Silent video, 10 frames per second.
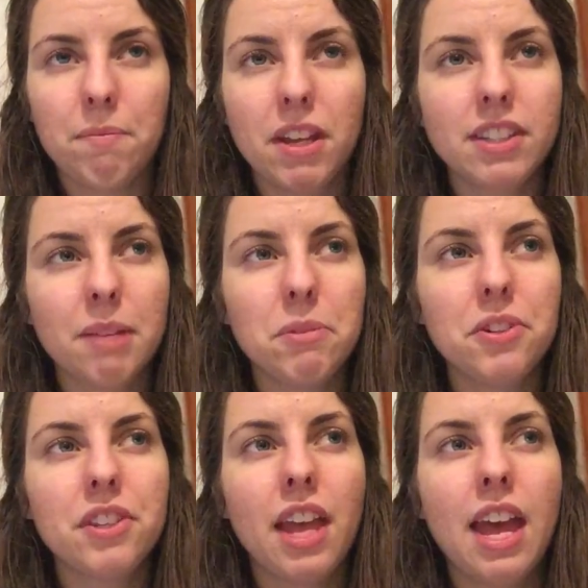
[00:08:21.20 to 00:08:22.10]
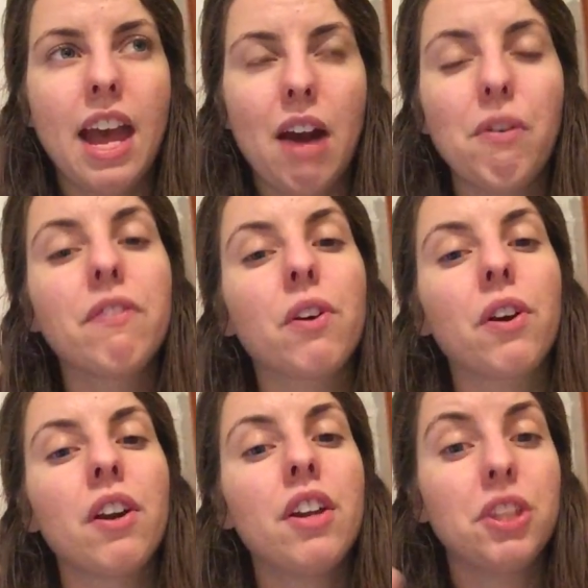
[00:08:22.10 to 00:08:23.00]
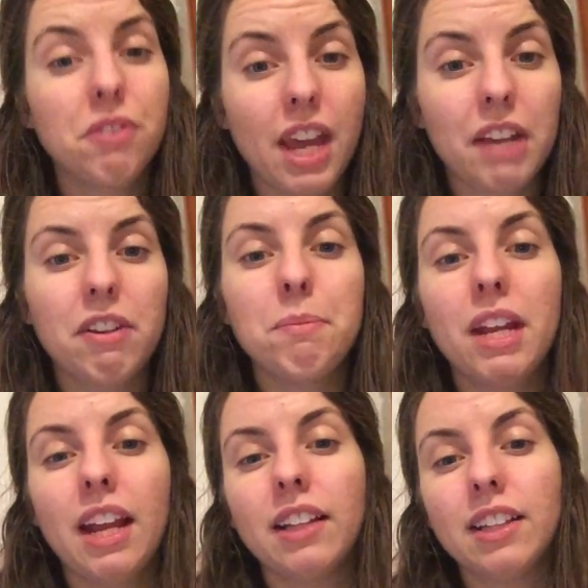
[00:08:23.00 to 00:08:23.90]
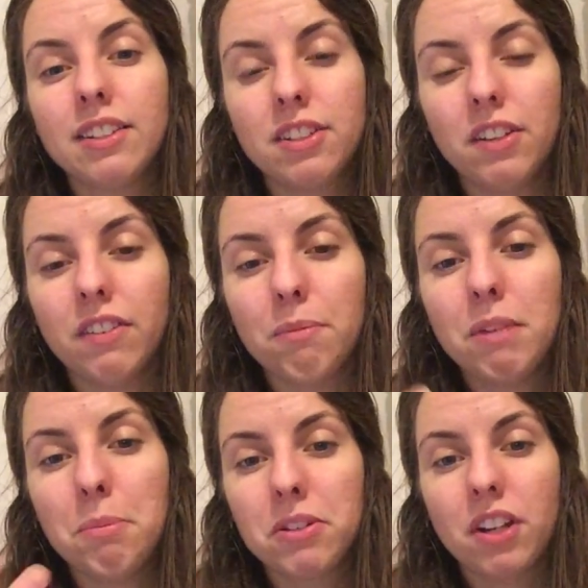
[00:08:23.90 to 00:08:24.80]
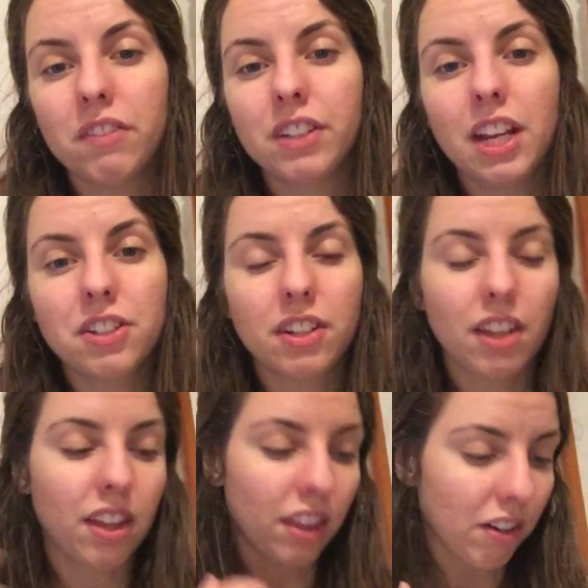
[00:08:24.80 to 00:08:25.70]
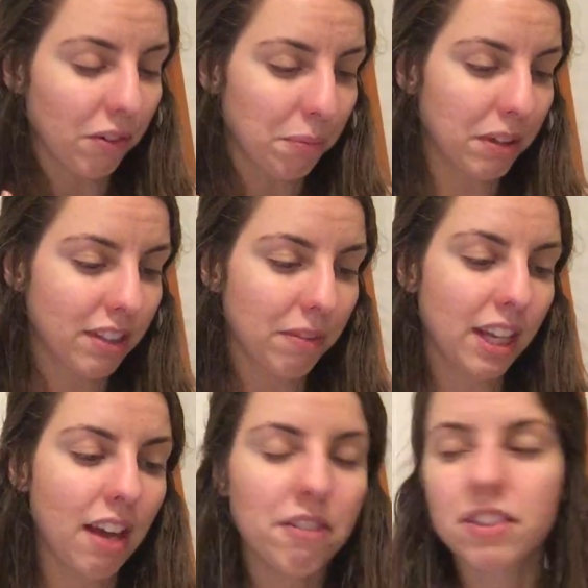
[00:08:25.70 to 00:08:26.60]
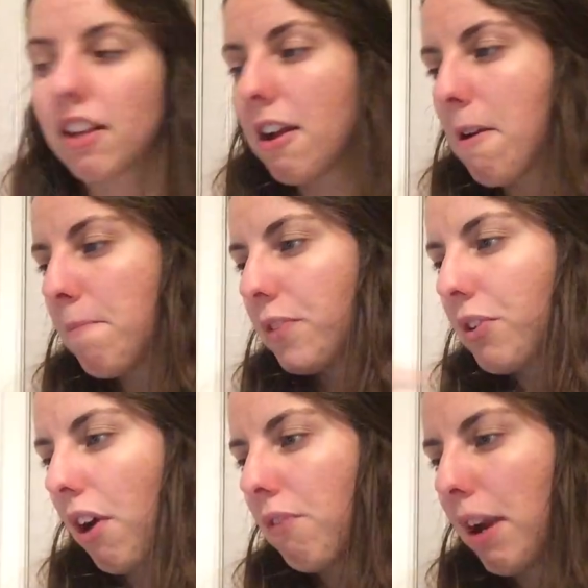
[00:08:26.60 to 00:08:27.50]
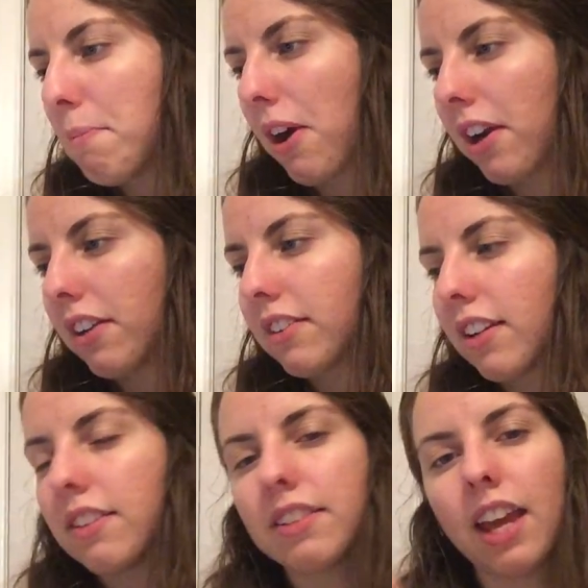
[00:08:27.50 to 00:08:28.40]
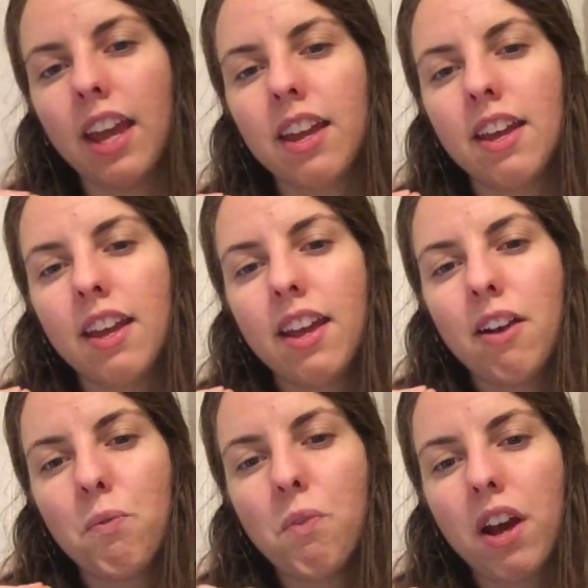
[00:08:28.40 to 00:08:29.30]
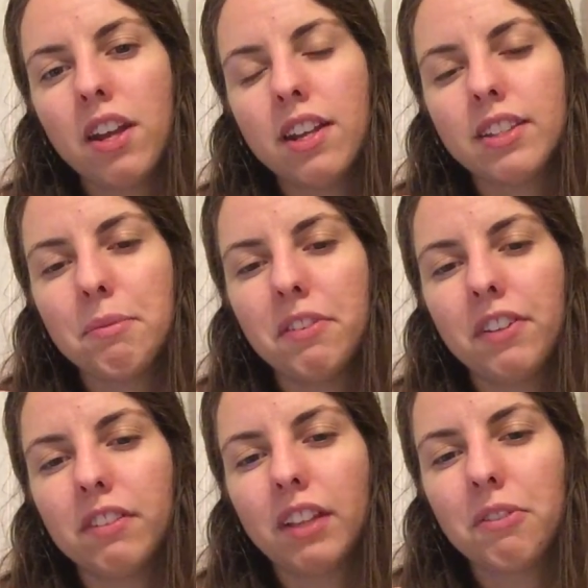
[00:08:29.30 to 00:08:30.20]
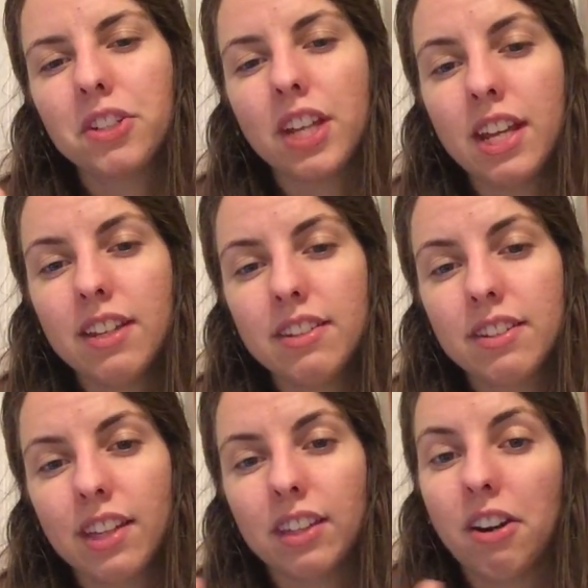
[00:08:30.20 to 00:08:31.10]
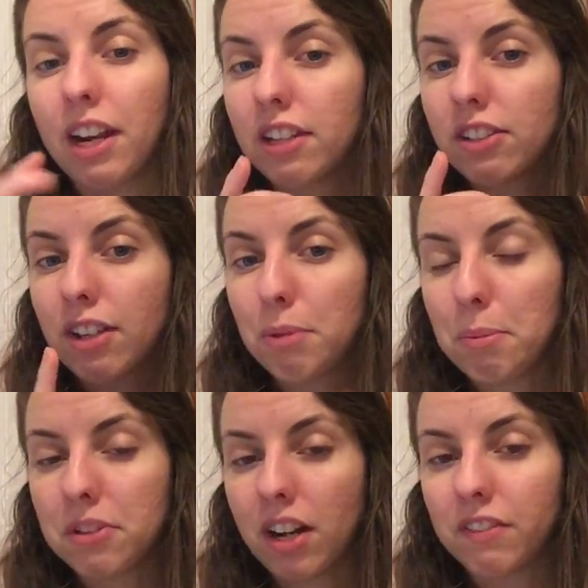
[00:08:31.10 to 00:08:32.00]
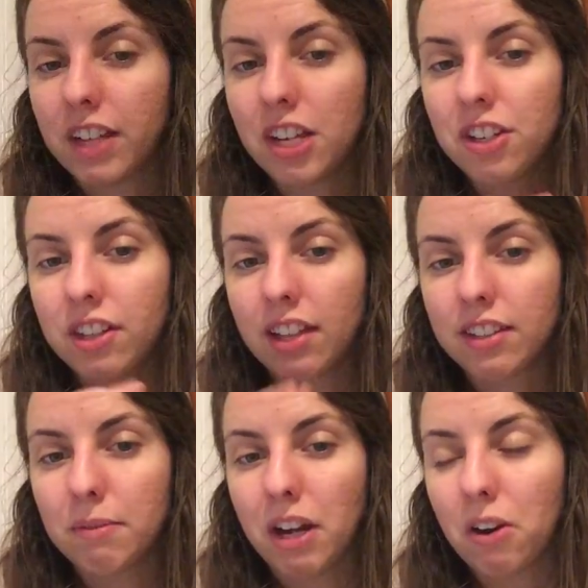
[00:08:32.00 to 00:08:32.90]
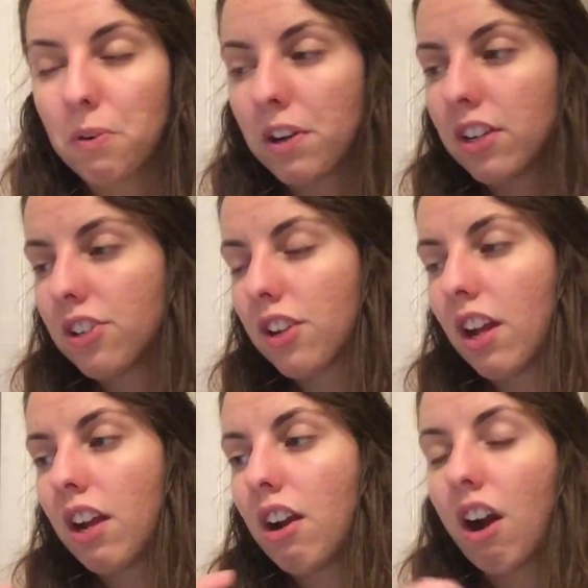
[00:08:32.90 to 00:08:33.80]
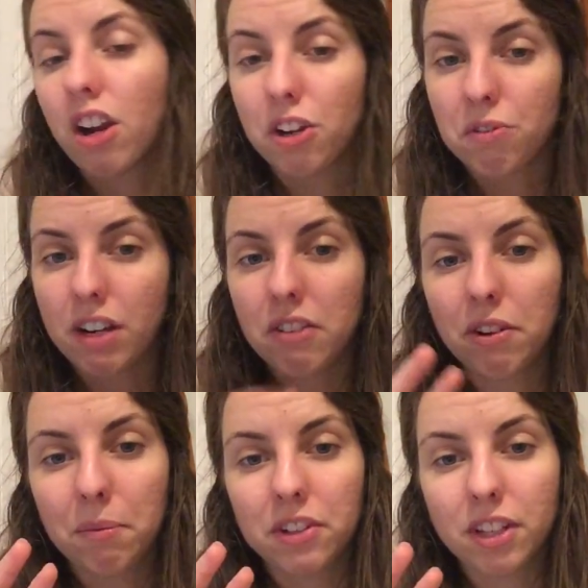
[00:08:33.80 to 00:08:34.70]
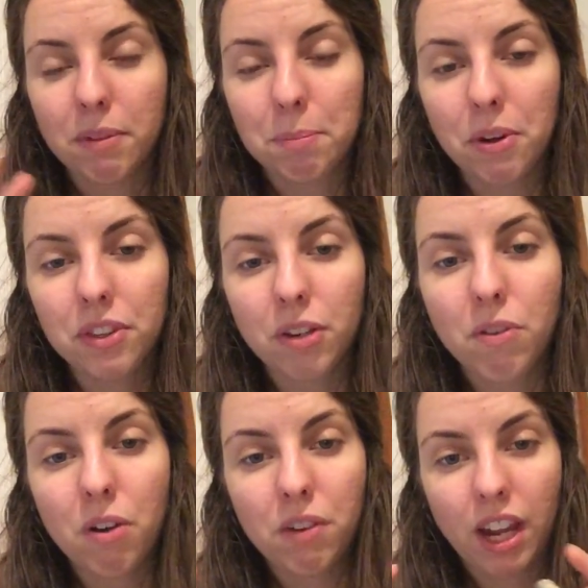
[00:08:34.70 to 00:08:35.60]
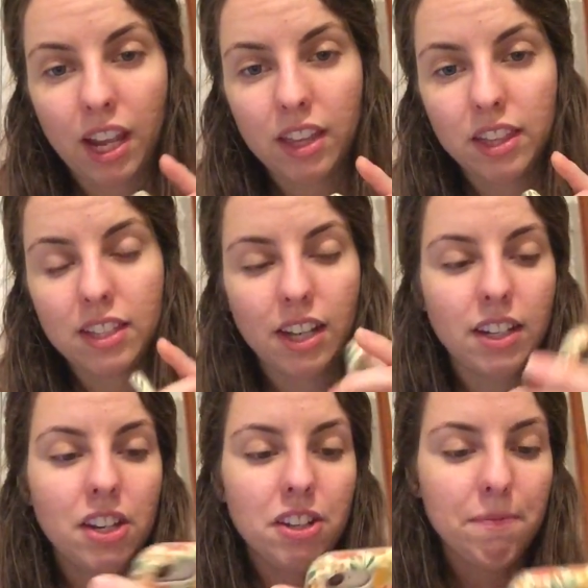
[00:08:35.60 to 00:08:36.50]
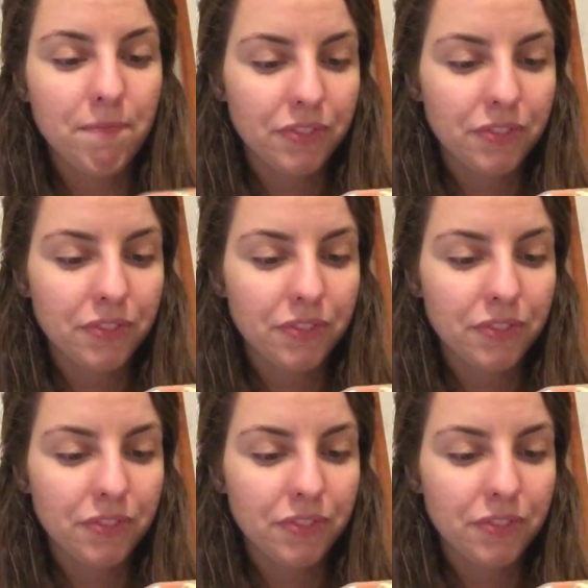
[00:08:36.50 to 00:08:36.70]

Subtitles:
examples. However, you can repeat at least 2 of them be personification and the third one be something else. So our red part is going to say one example of figurative language is, and then our answer could be personification. That's going to be our orange. Our green, remember, is going to be both the quote and the citation.